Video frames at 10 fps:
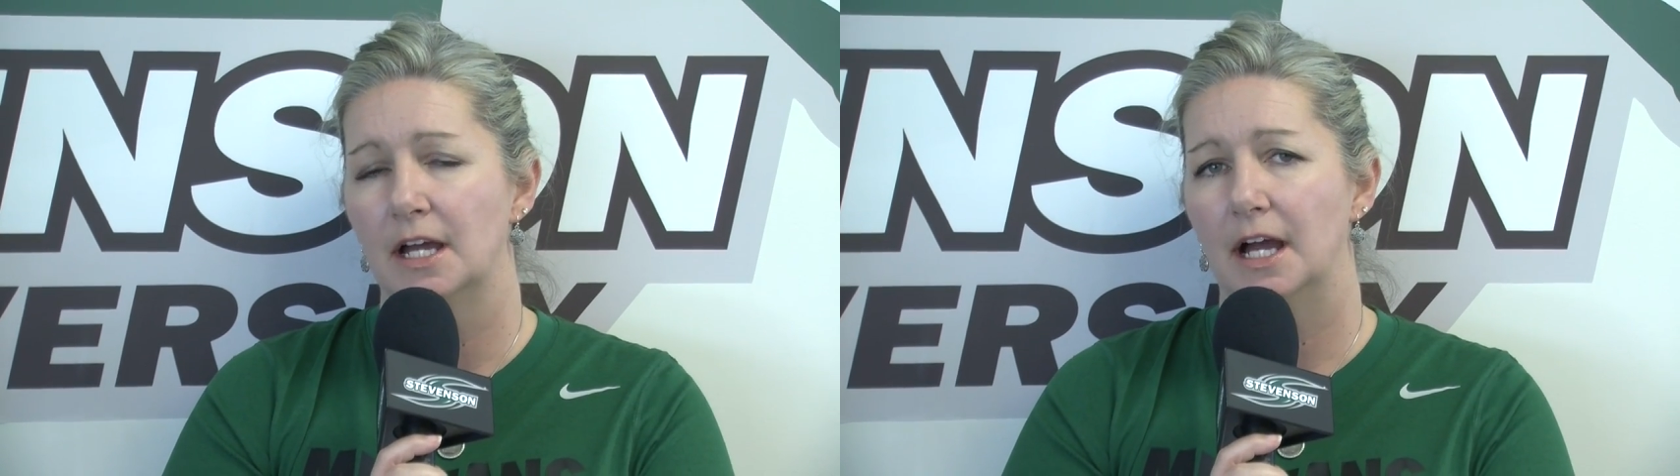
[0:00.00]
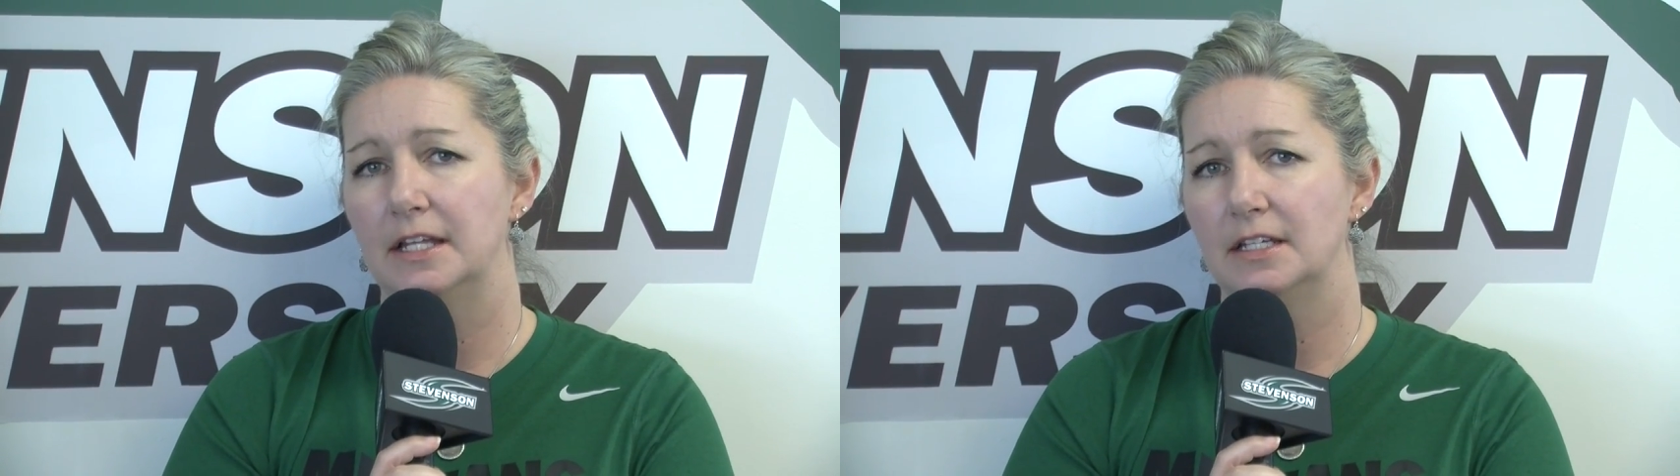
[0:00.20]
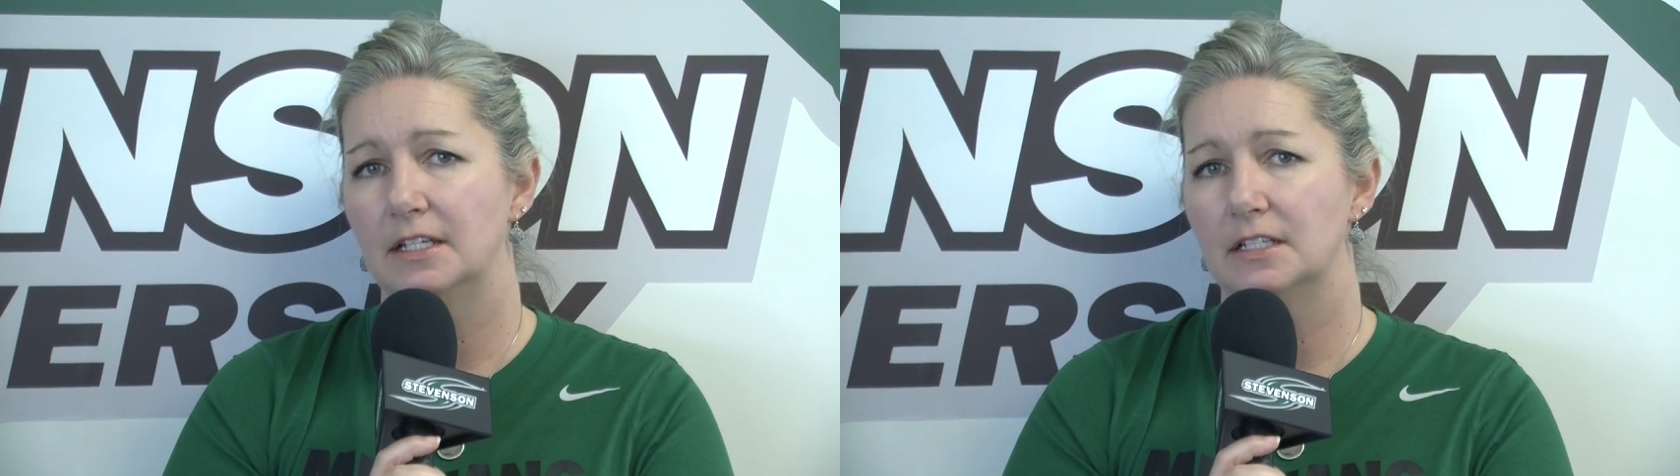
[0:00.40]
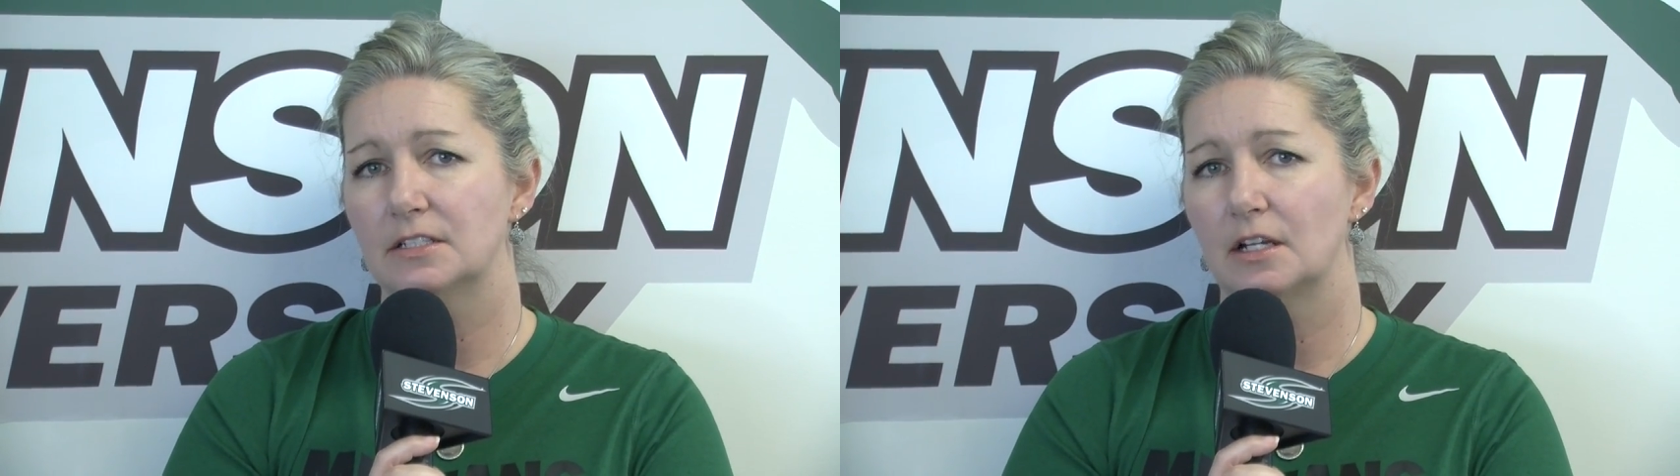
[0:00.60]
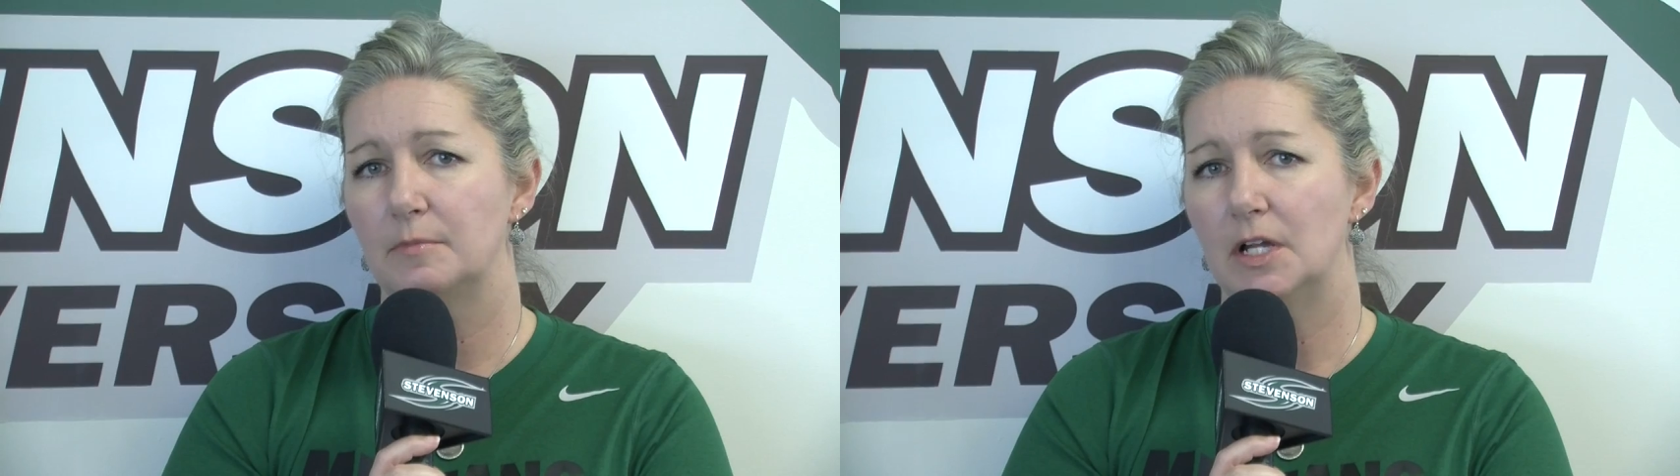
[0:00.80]
I think it
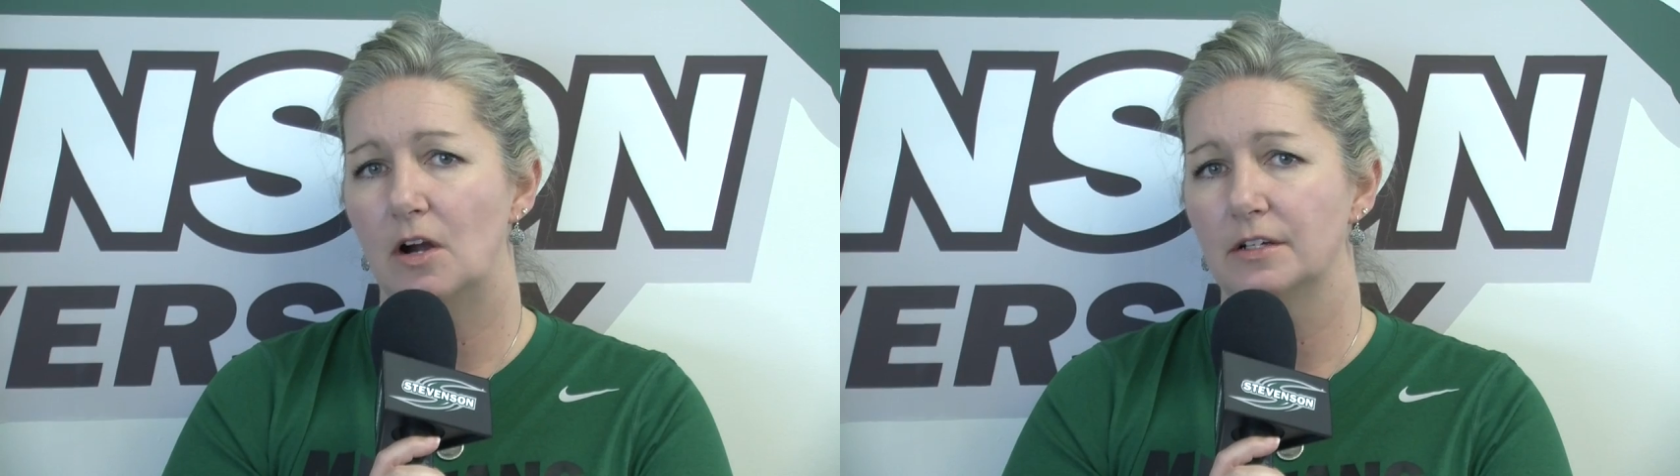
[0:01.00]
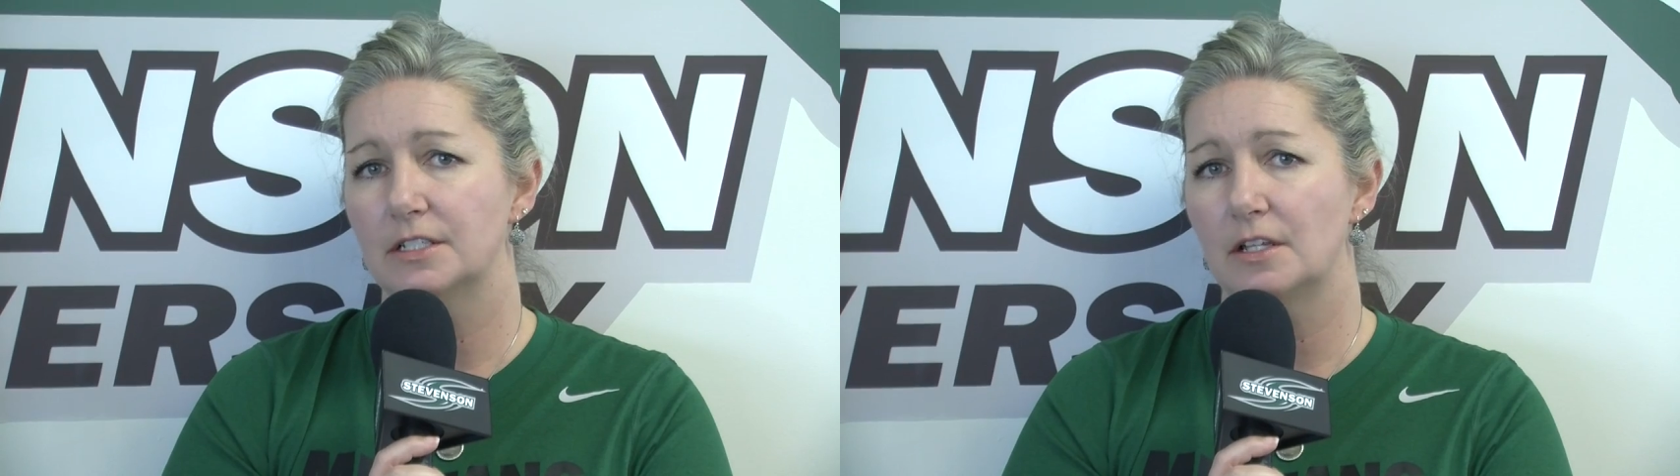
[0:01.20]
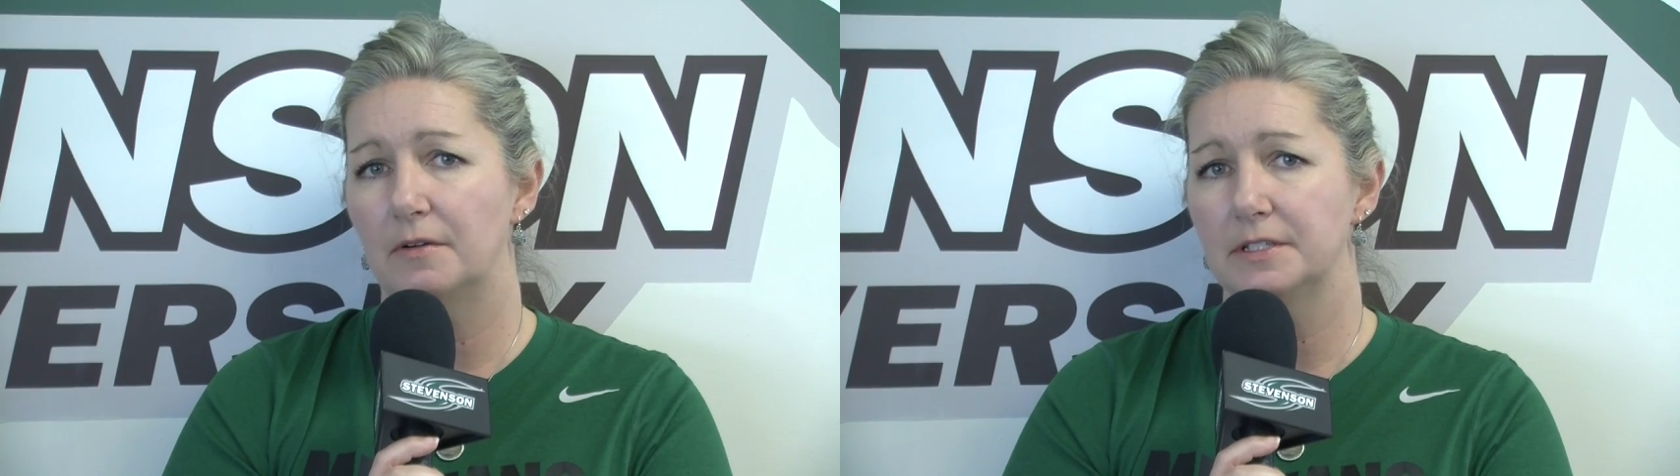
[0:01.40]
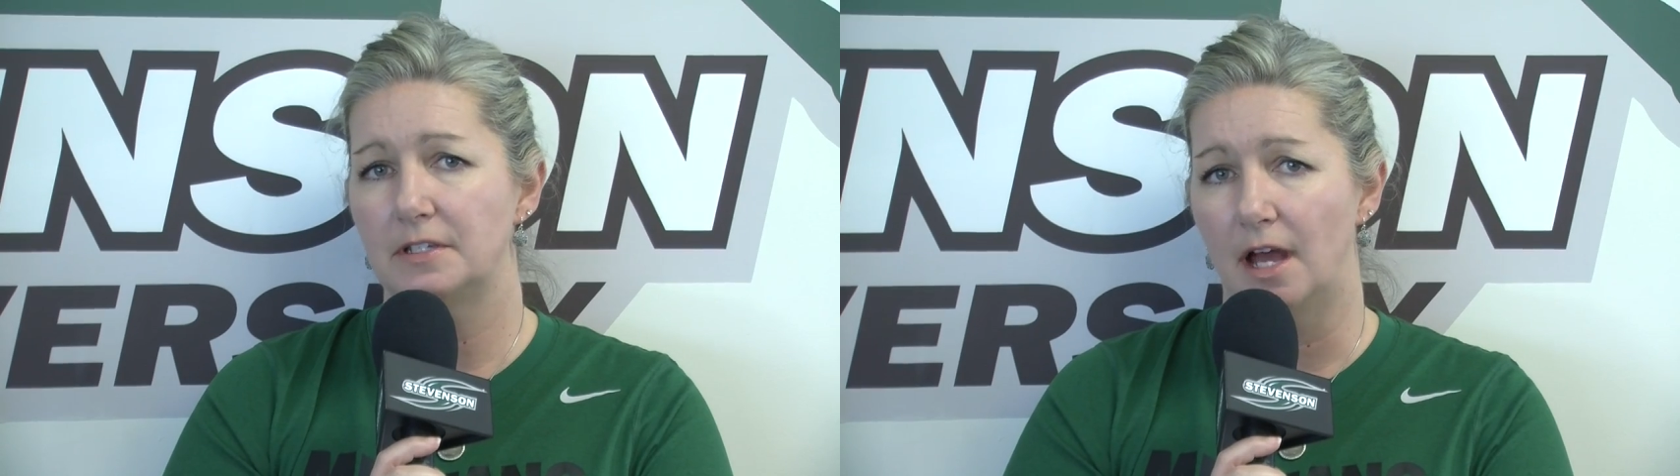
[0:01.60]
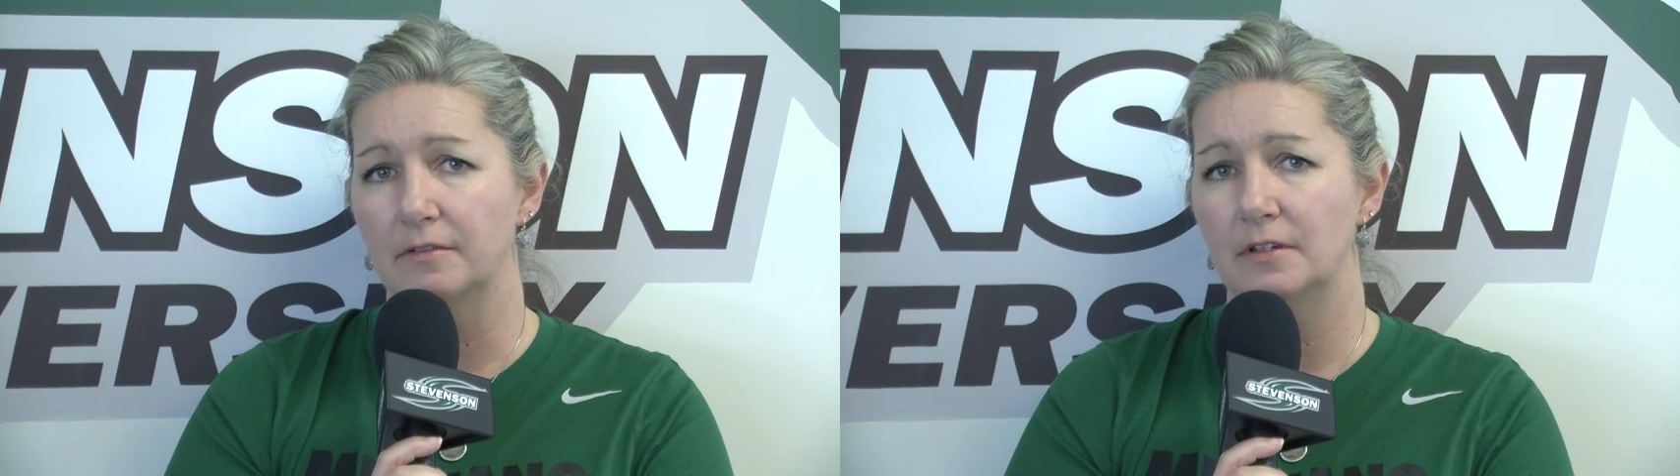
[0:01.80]
is going to be hard to slow us
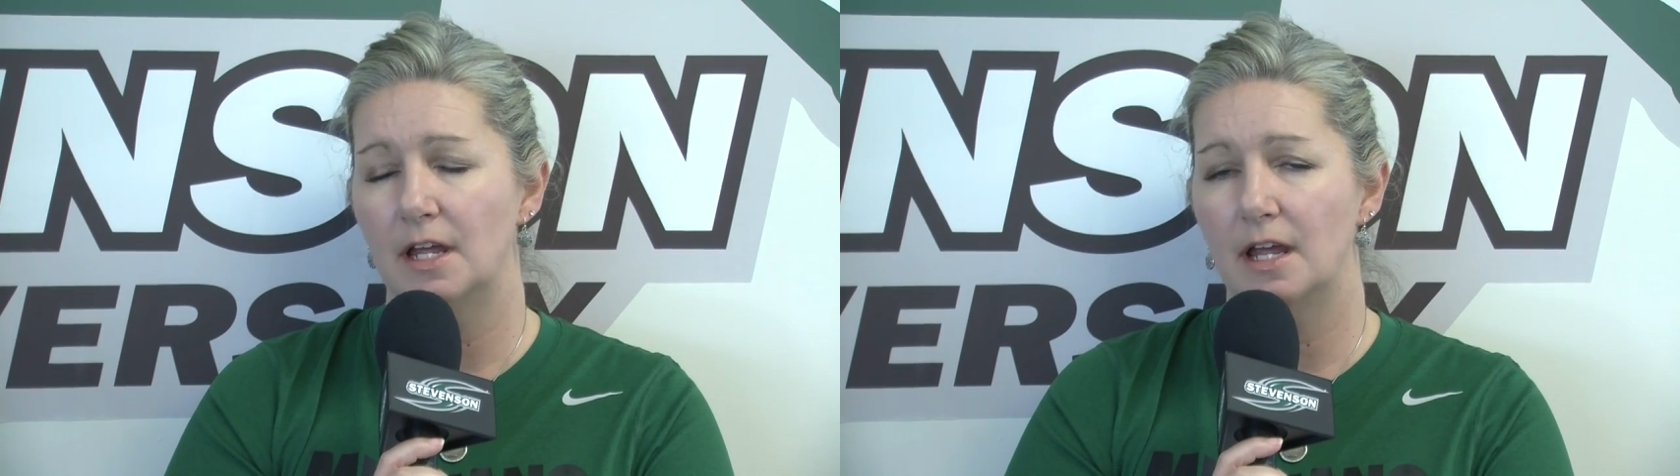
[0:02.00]
down,